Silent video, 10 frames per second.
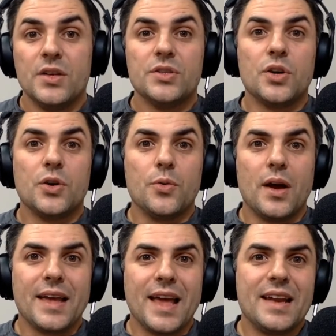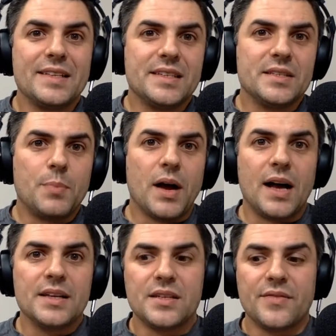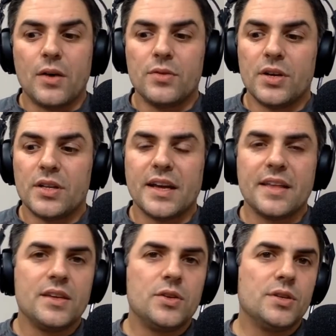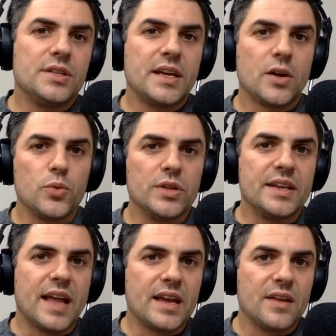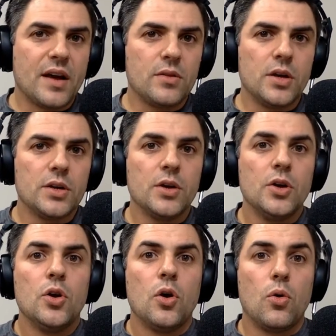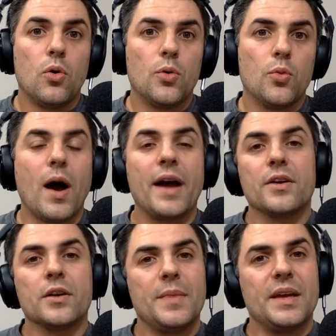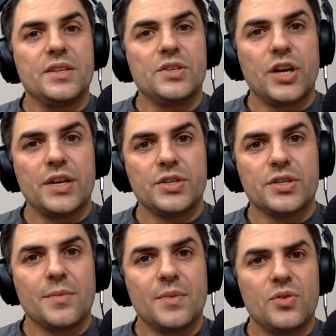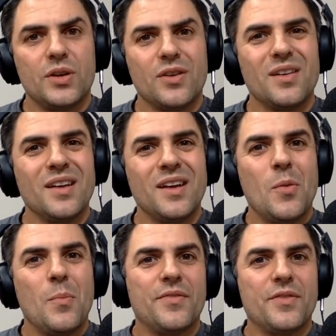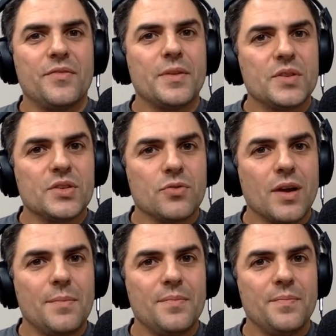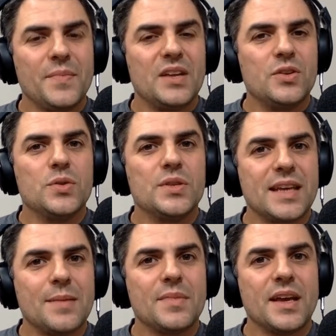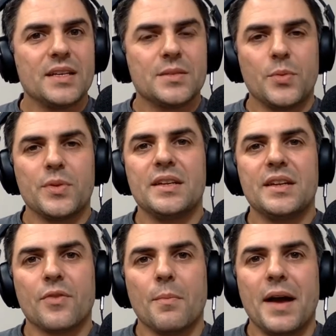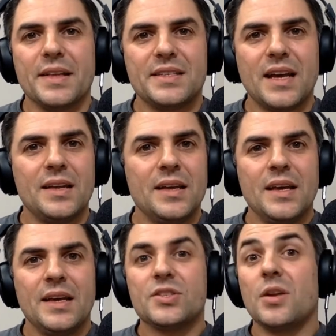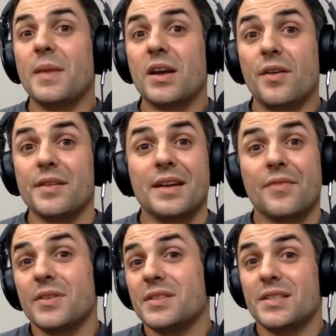So again, it's this positive outlook. Like I think you could take a really negative outlook on why you're going to make these changes come the new year but if you flip the script and you do the same things but with a different mindset, it's going to make all the difference.